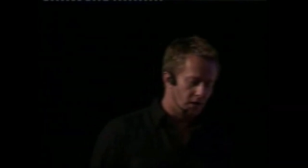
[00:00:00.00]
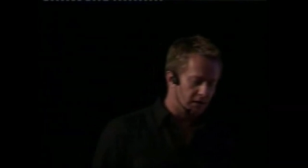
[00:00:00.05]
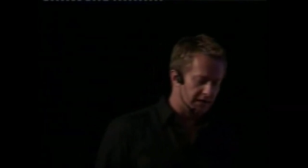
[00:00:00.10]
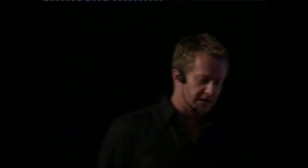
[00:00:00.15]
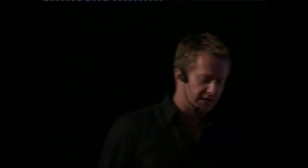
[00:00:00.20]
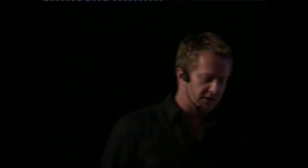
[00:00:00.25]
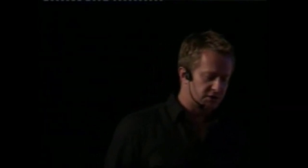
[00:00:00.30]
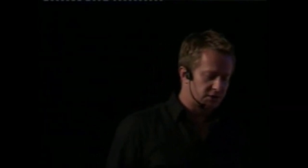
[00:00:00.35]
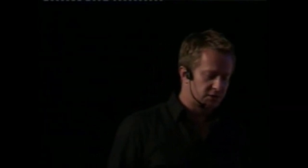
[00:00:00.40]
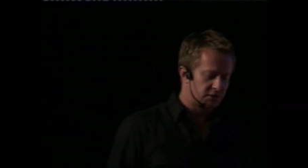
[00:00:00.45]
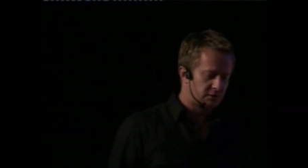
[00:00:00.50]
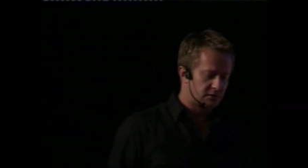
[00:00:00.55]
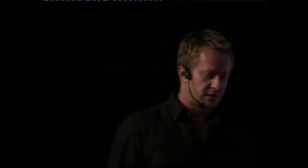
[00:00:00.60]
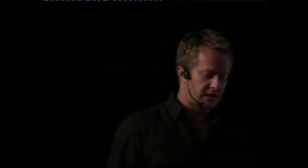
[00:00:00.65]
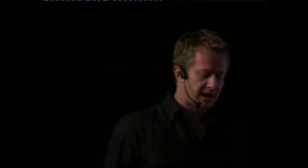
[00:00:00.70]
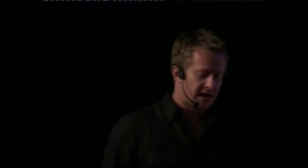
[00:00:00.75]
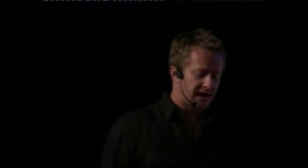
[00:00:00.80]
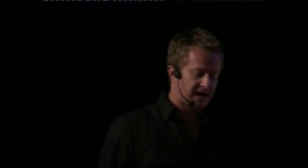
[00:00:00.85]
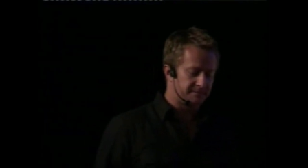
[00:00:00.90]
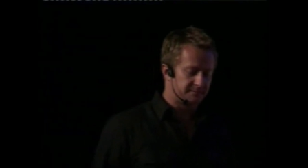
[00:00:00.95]
knowledge
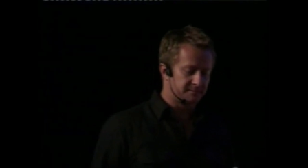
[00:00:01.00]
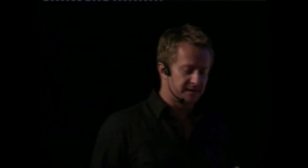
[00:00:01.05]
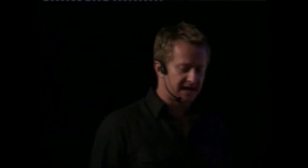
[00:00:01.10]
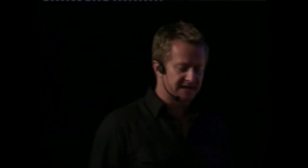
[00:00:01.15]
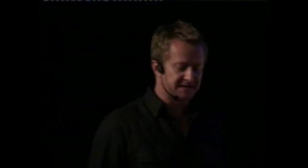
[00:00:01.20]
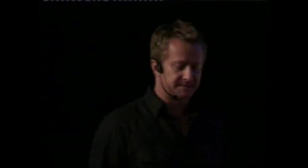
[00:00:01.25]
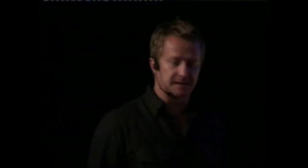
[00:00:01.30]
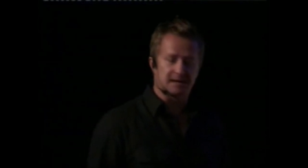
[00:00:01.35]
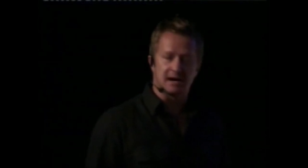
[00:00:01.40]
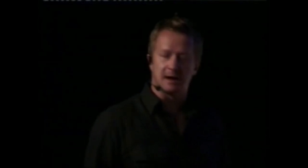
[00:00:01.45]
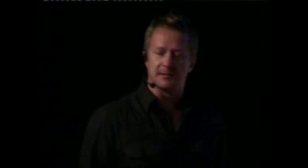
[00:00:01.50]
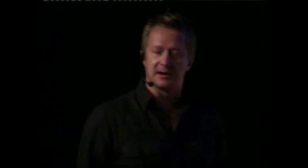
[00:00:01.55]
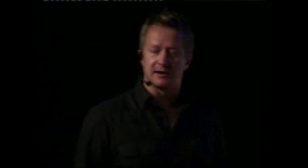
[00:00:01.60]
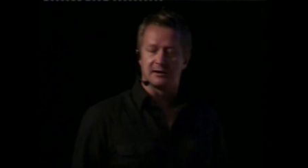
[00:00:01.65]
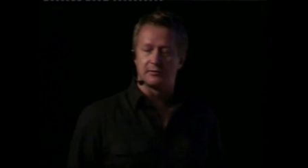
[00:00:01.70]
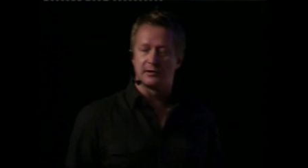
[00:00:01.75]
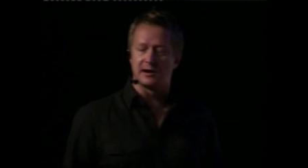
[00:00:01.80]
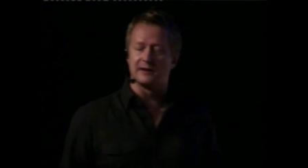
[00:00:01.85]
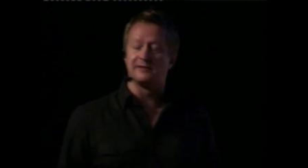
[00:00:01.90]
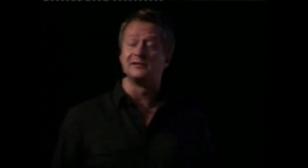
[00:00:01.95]
had, has become
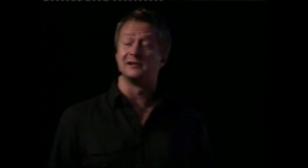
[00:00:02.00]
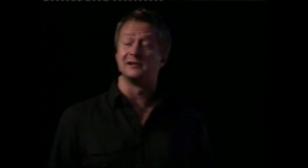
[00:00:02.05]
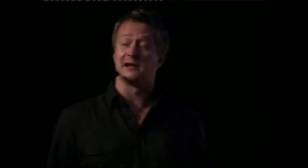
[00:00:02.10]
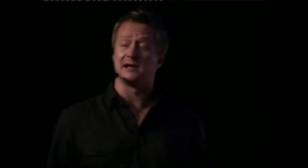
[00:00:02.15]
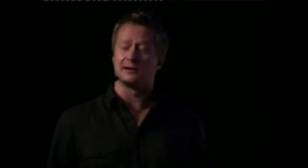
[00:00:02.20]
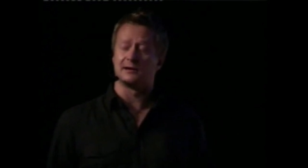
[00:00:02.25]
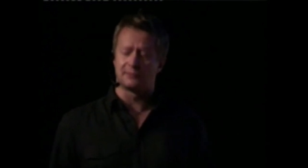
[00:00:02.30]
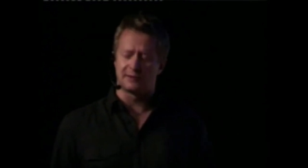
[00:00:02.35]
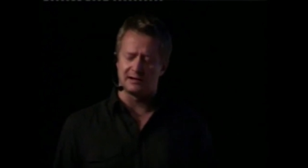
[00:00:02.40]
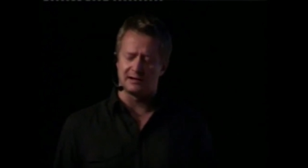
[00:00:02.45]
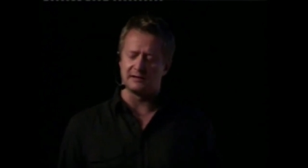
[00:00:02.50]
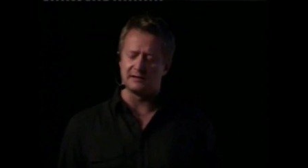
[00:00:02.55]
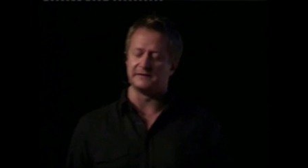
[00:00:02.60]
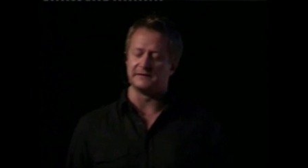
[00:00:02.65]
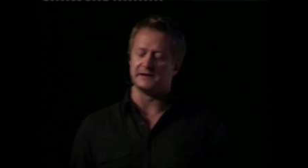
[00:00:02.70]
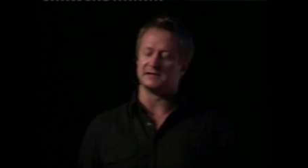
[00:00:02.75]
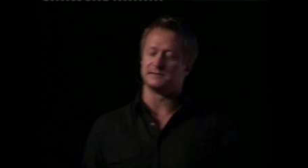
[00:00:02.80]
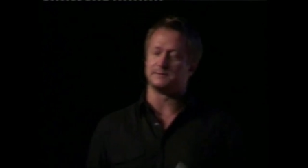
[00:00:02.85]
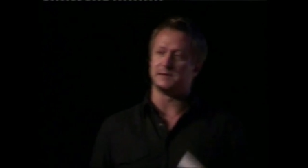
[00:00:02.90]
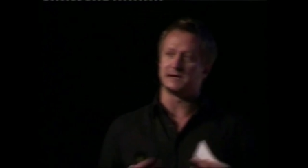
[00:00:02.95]

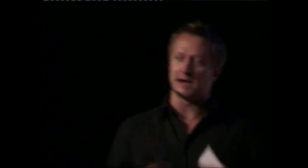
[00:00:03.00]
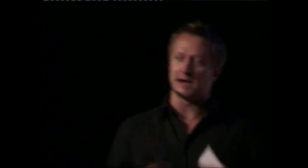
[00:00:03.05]
irrelevant